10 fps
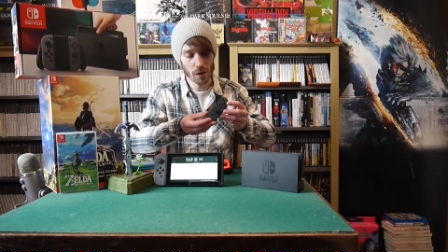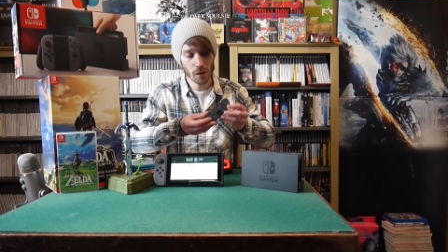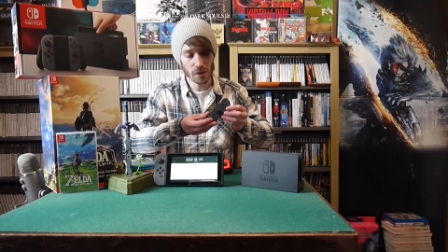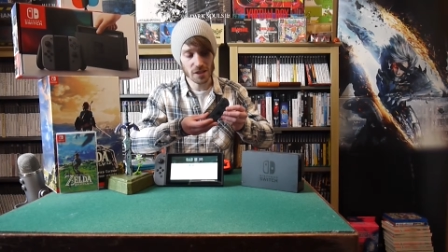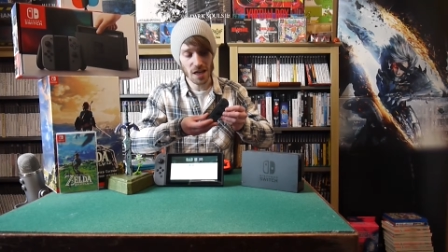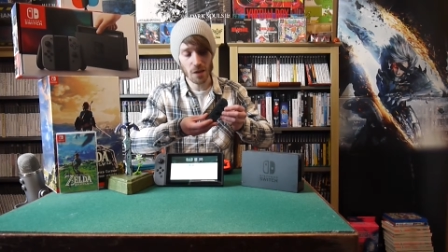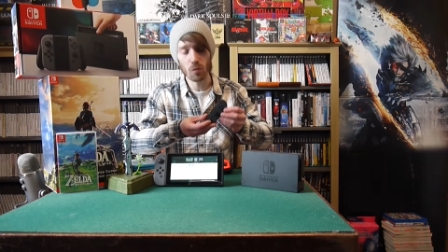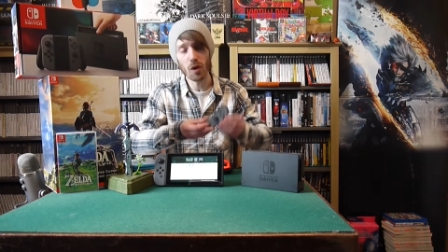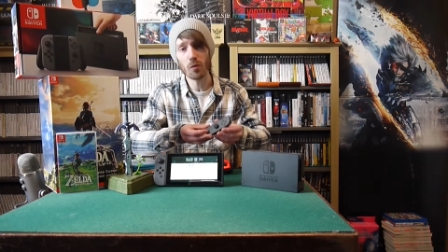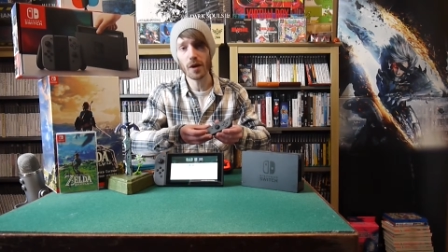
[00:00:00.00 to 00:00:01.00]
which in
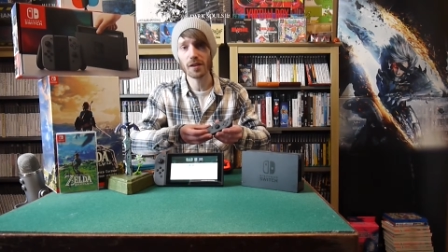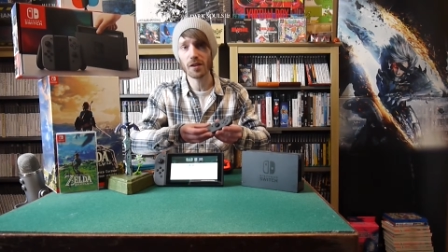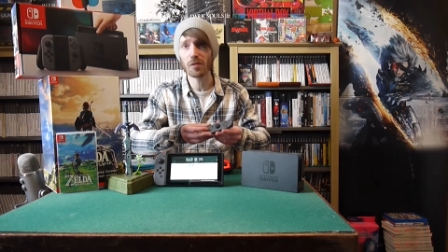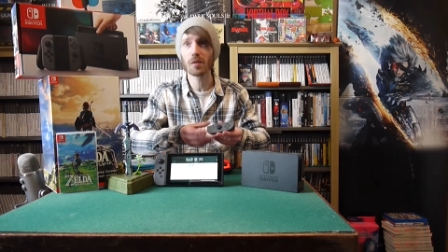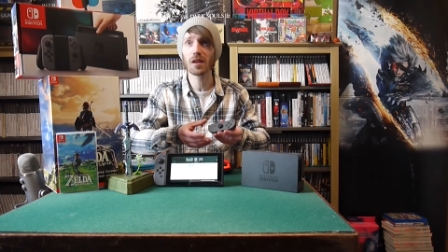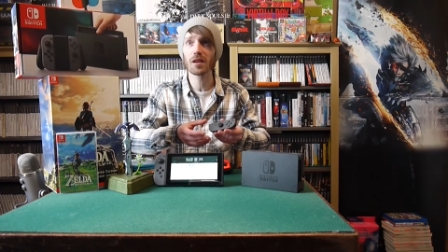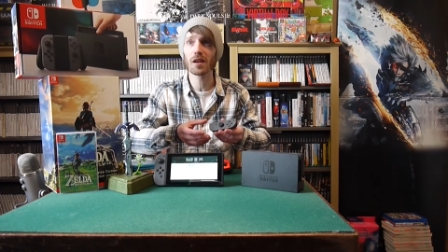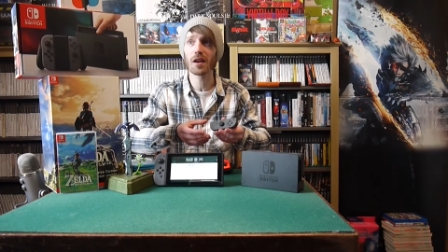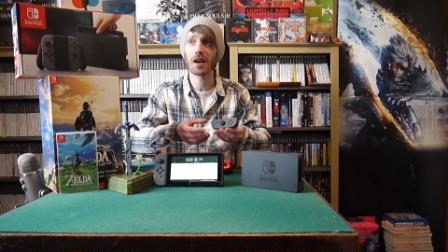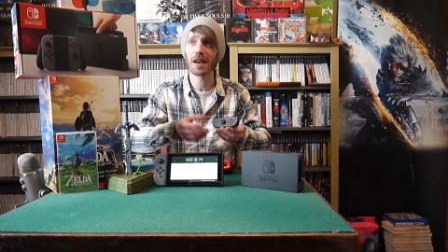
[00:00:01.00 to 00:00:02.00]
one way does mean
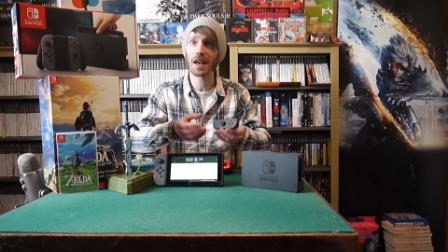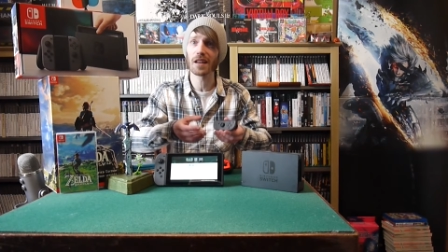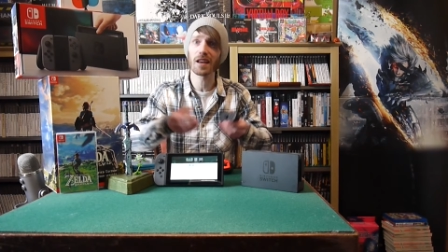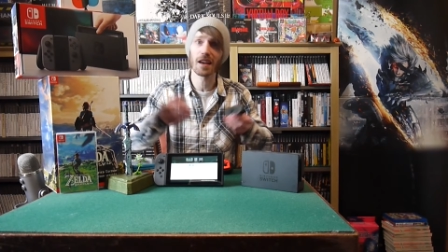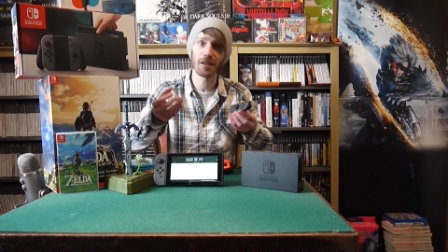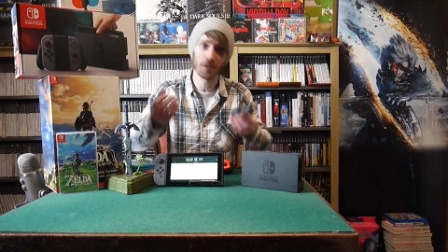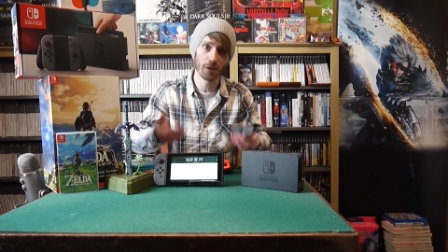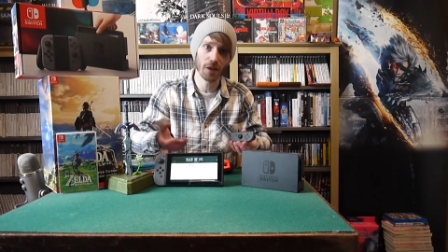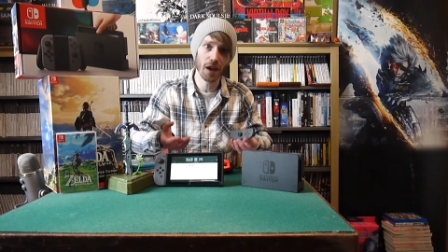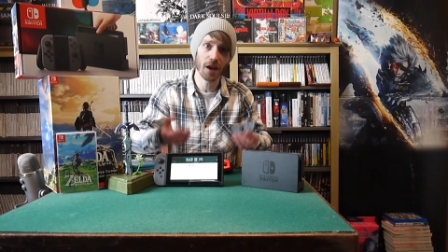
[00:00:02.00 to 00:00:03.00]
that, again, it's
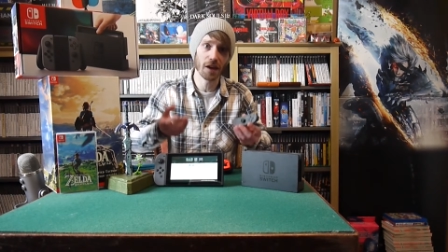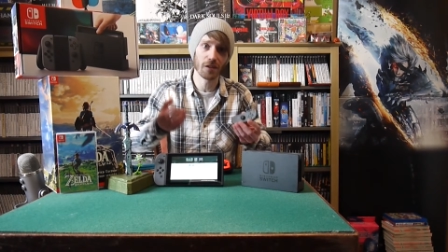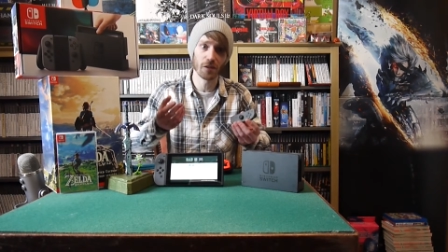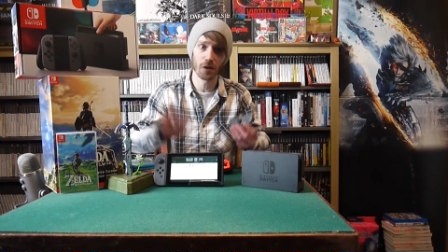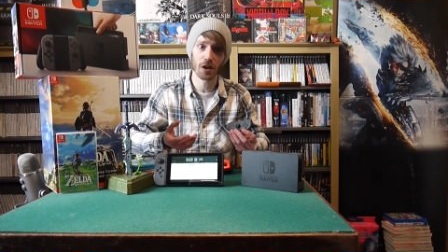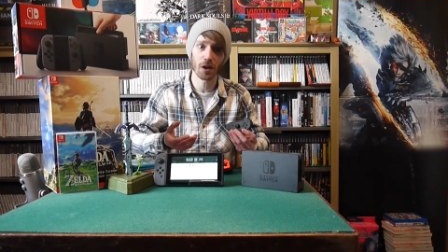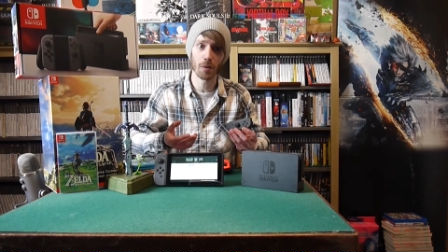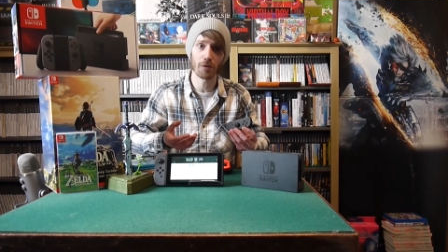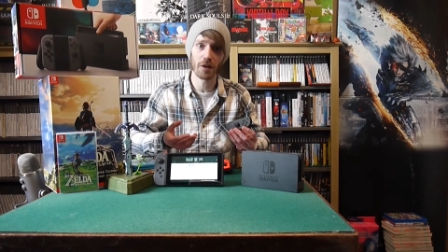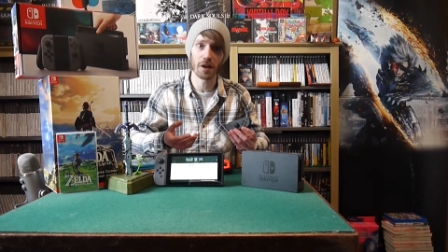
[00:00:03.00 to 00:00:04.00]
on there, it's not going to come
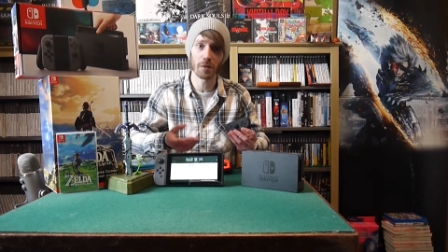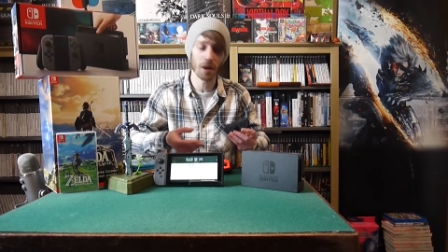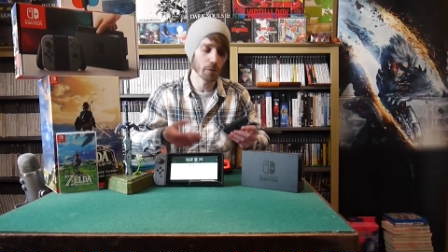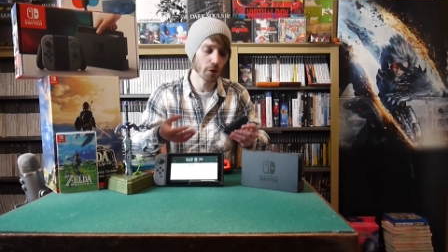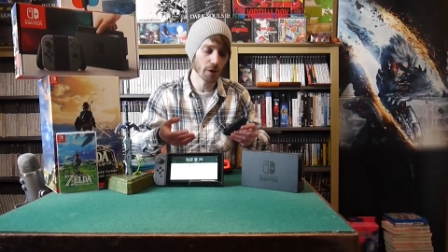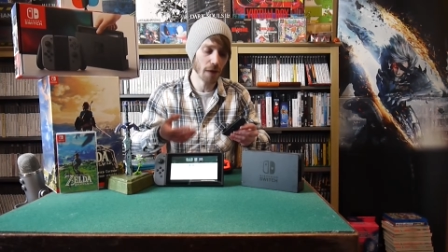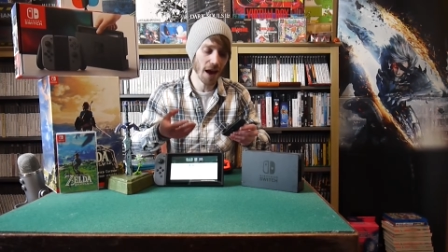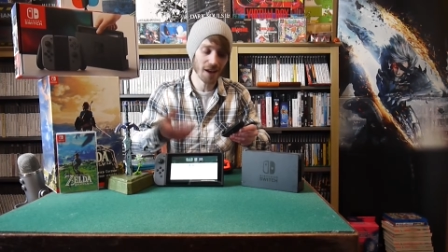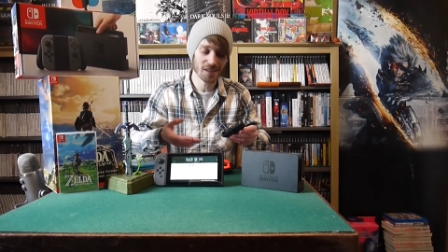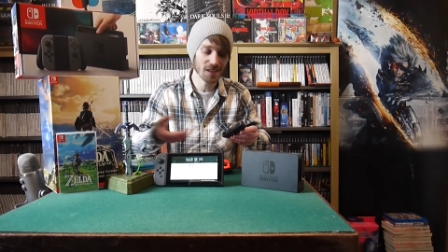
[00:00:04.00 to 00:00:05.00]
off randomly, I'm not going to
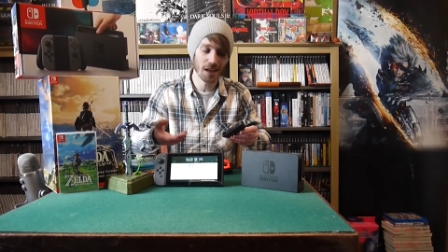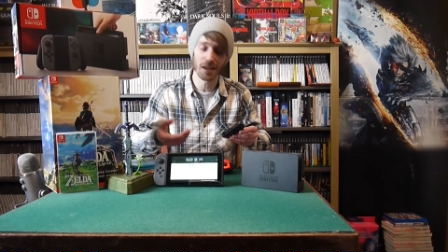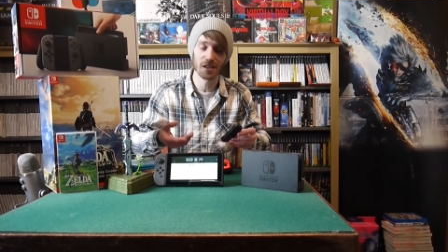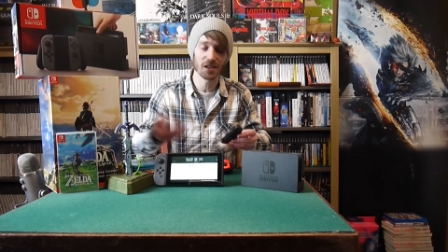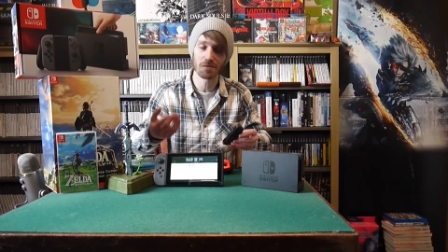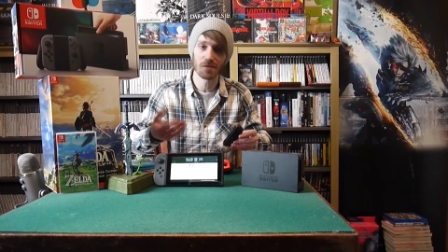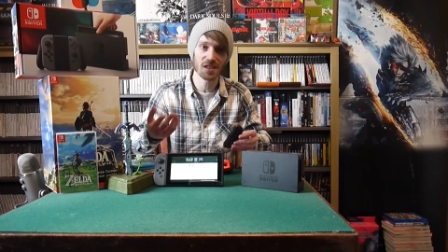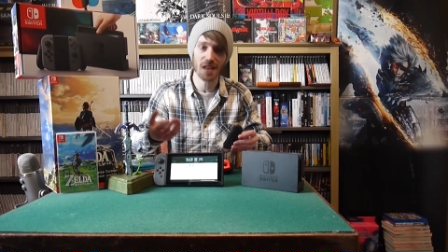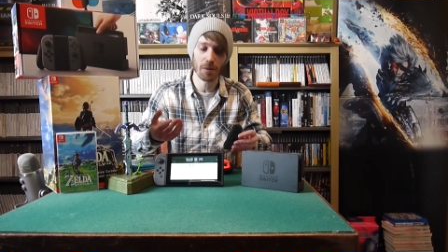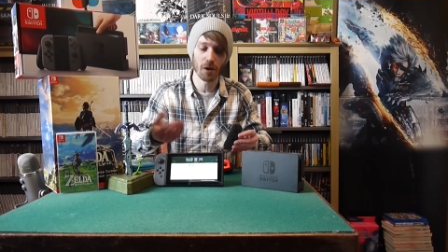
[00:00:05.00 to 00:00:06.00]
accidentally just
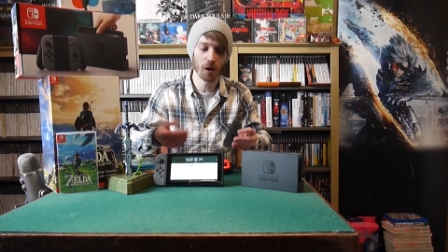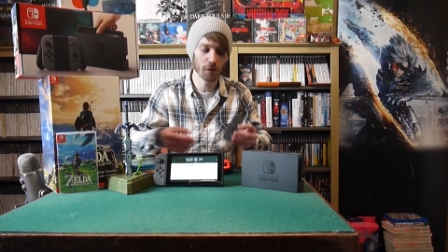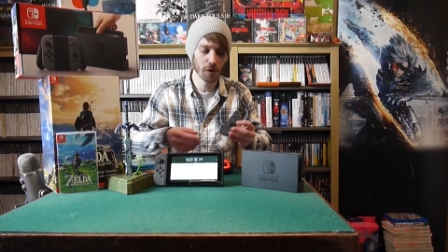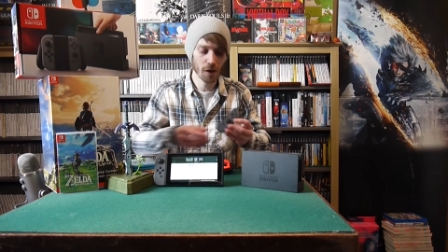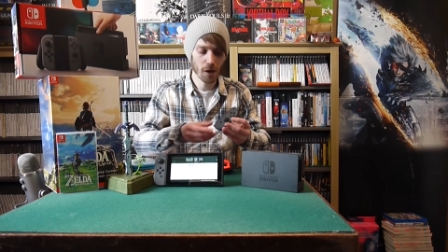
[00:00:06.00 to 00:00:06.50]
snap it off.